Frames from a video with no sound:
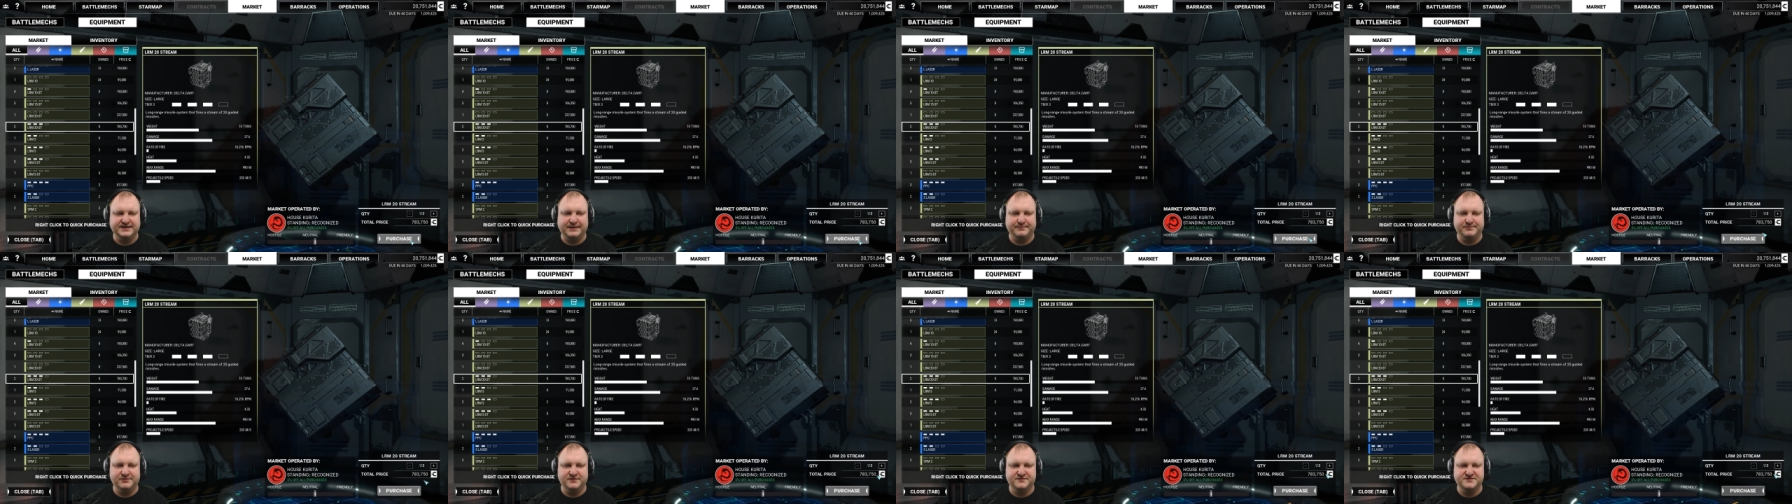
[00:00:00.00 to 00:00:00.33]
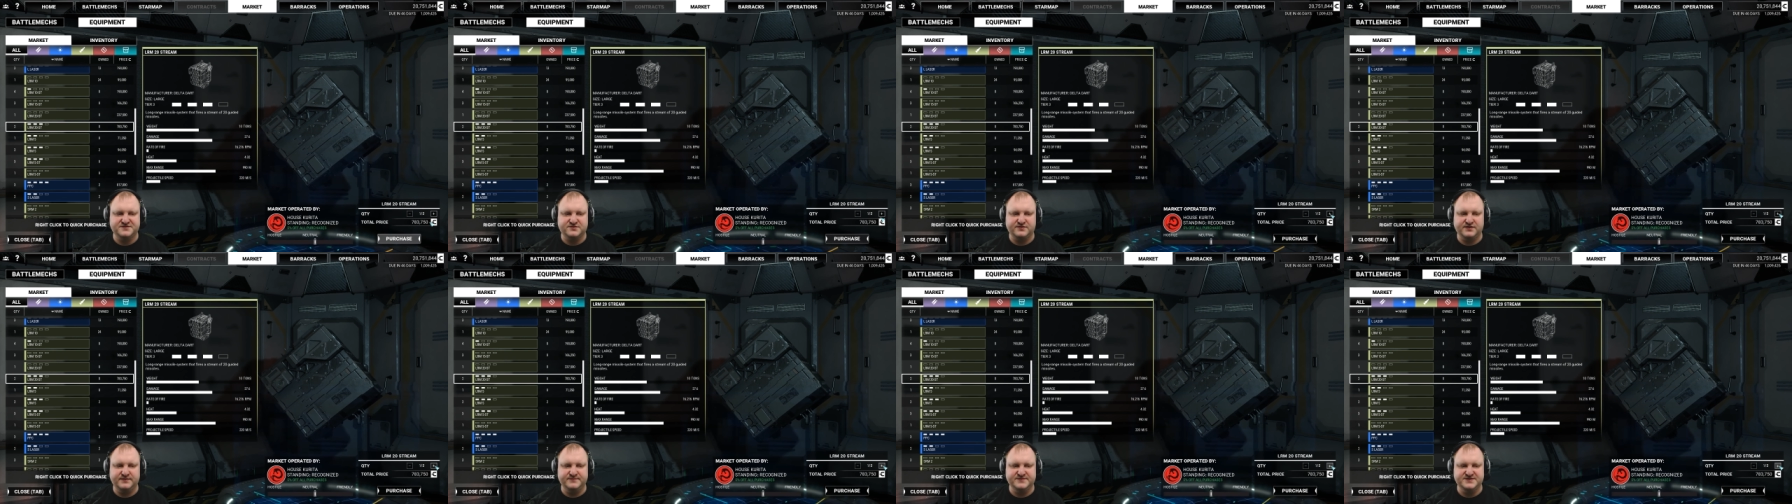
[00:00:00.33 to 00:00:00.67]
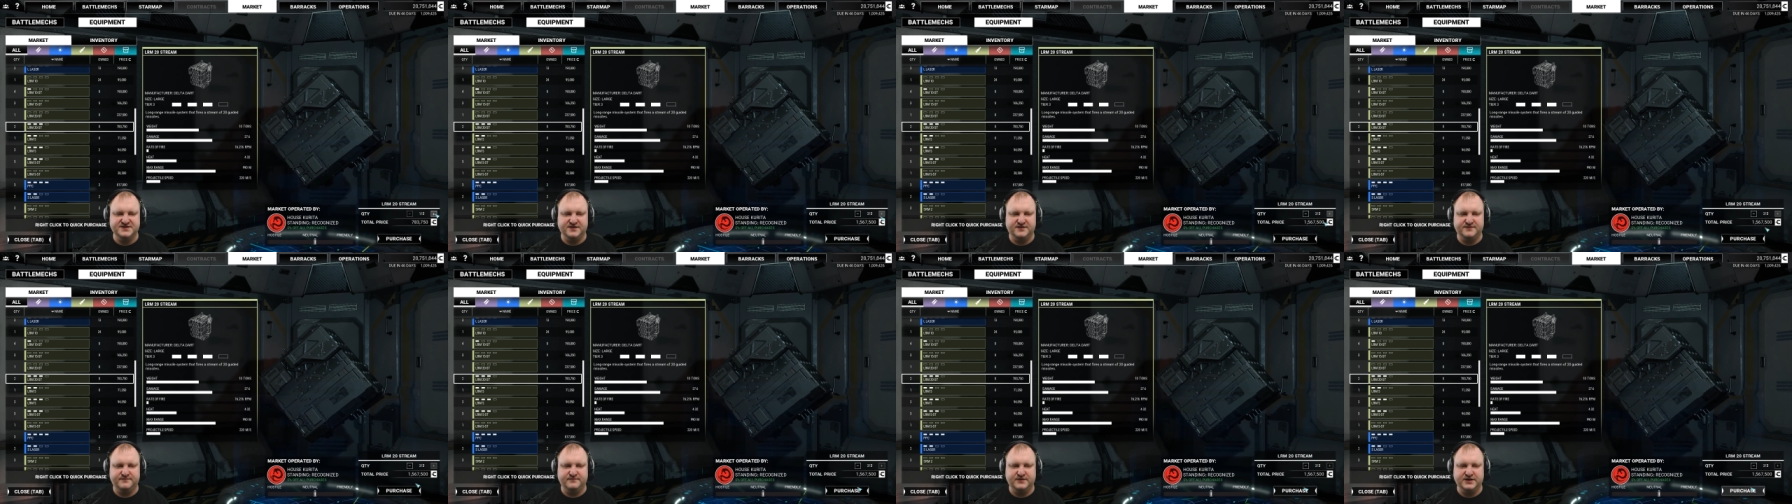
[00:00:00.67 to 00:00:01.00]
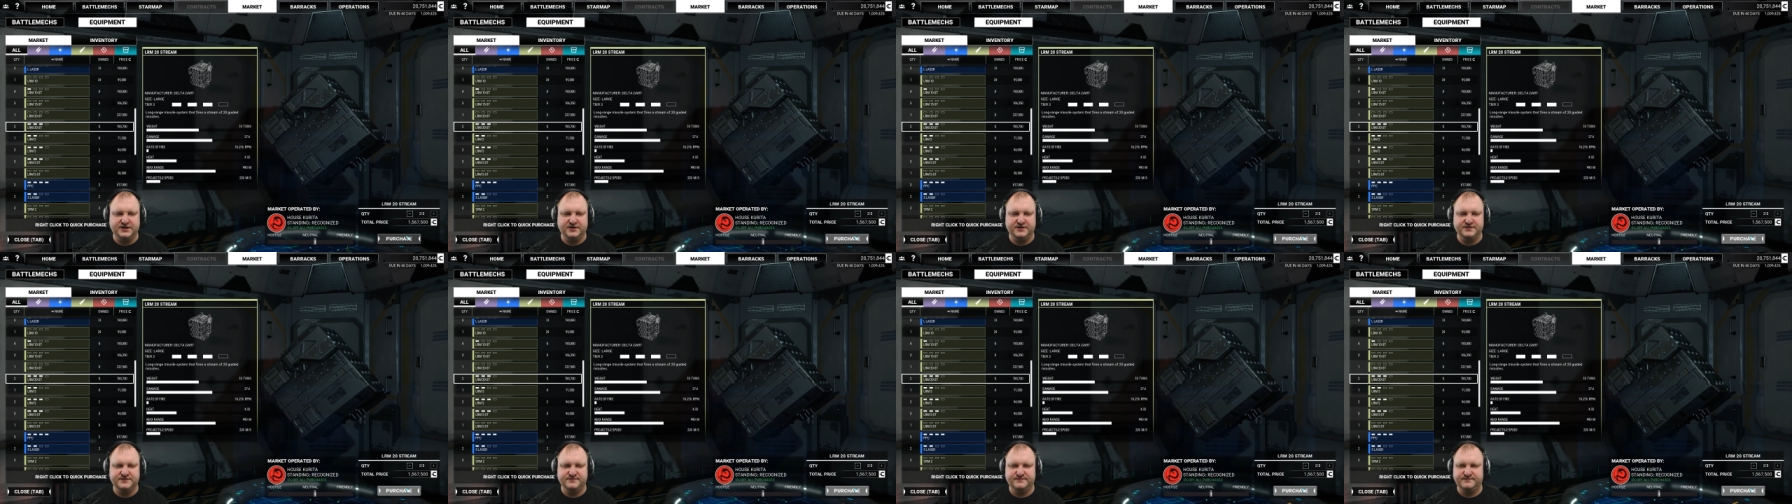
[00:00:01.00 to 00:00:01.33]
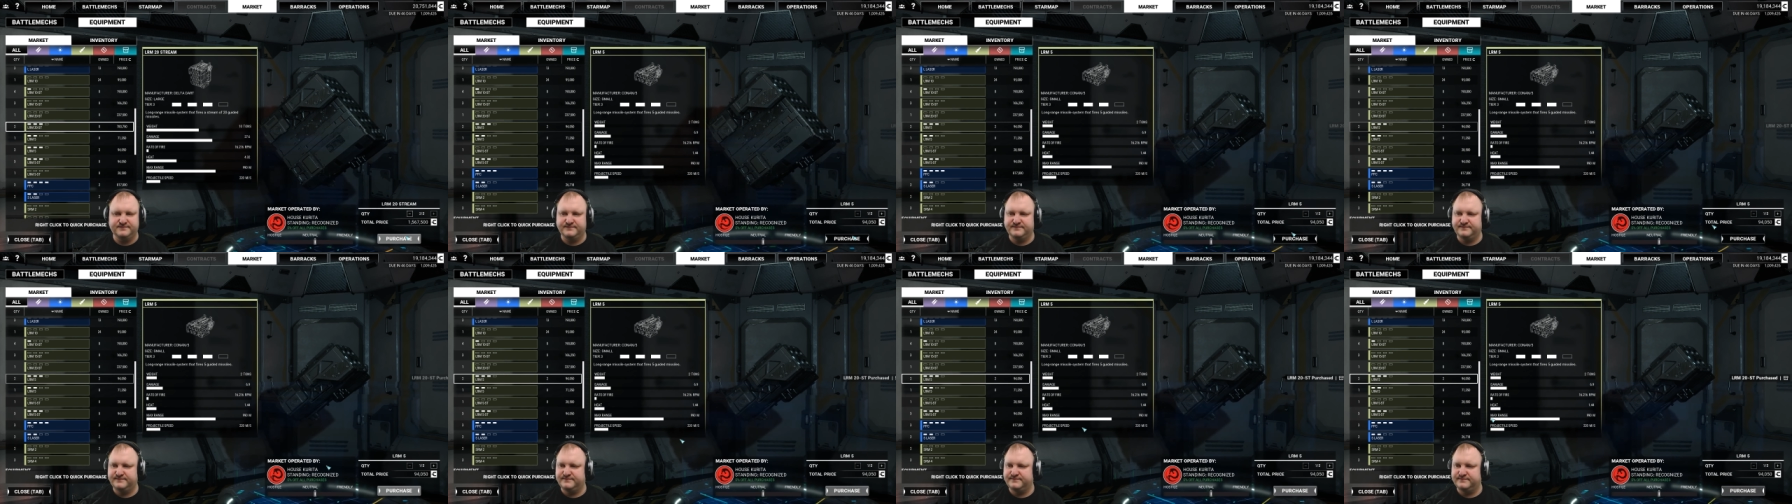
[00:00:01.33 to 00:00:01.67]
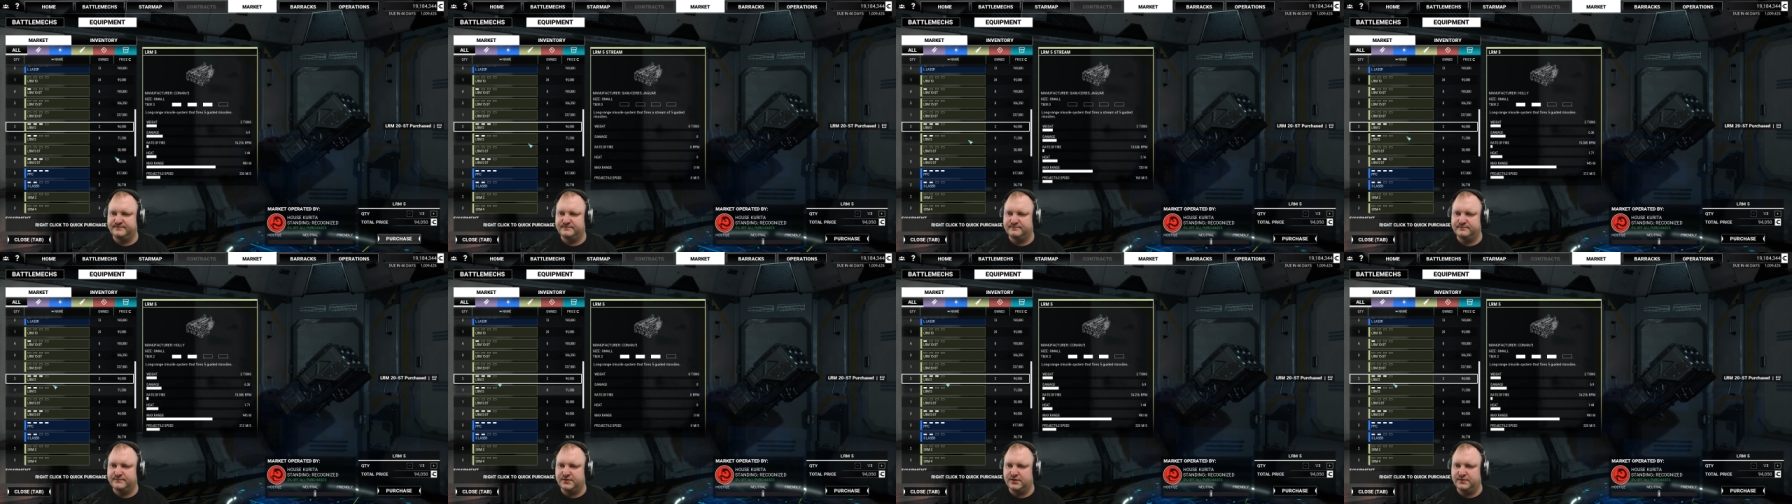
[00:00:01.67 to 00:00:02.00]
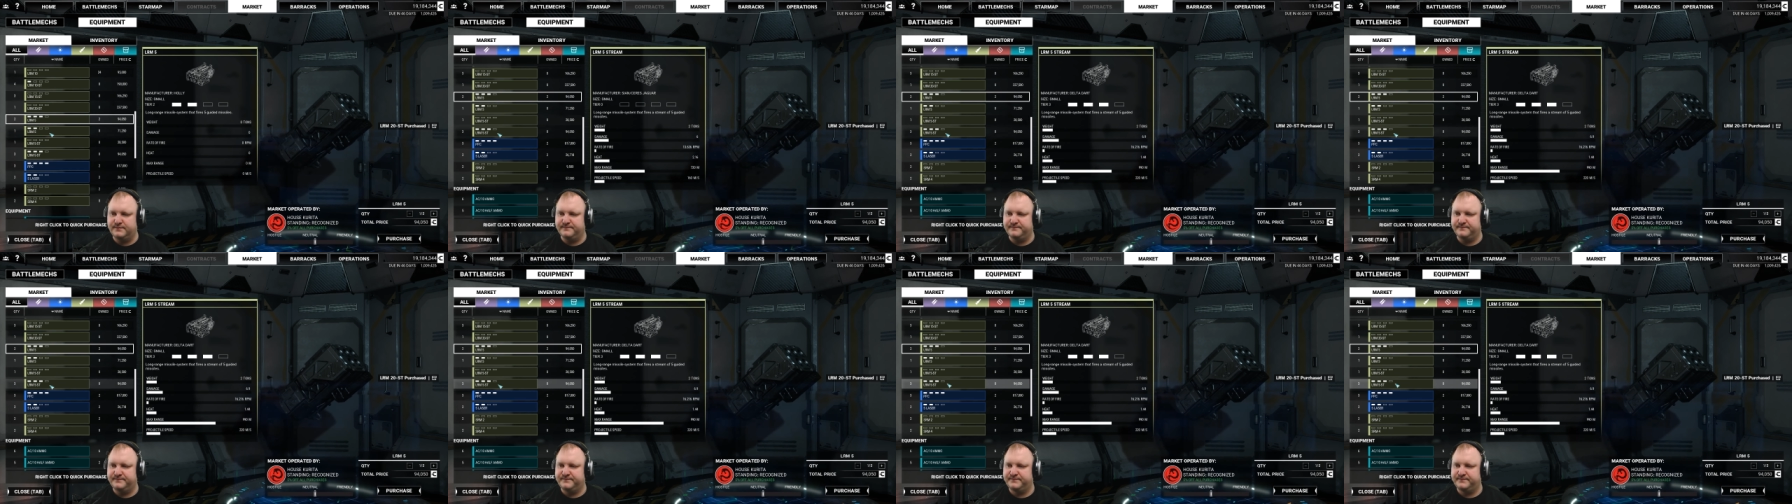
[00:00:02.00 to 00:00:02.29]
couple of streams here. Why not? Boom.